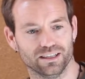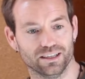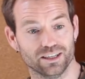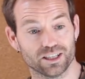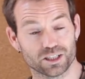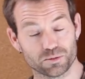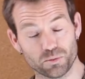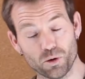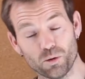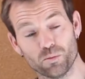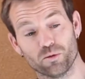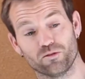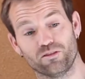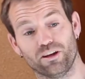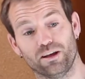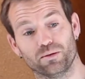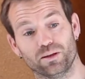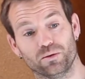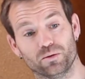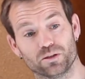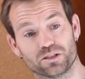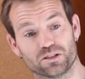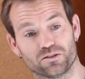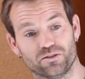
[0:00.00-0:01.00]
support my
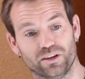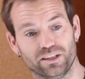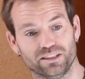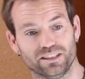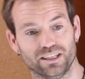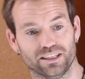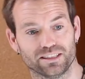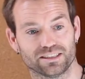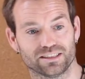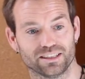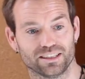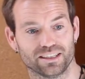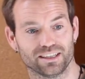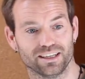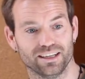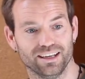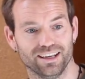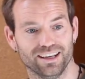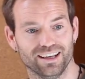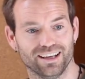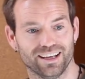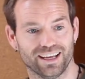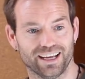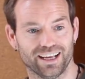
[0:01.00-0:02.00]
family, which is fantastic.
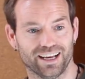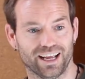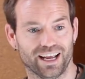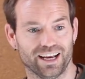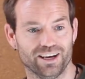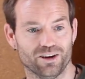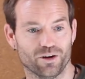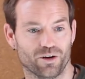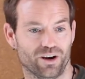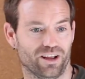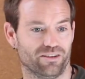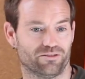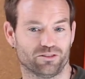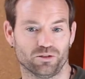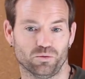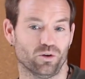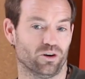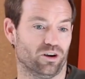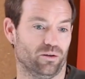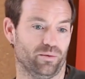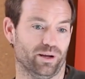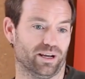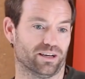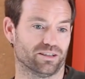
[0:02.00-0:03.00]
And not have to
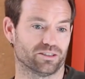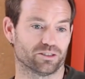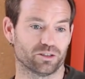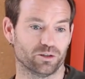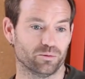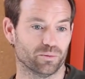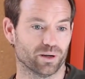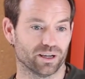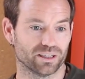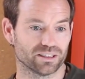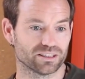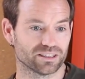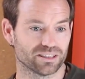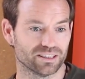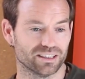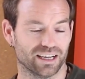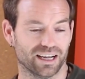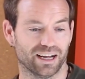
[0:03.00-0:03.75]
worry about it too much,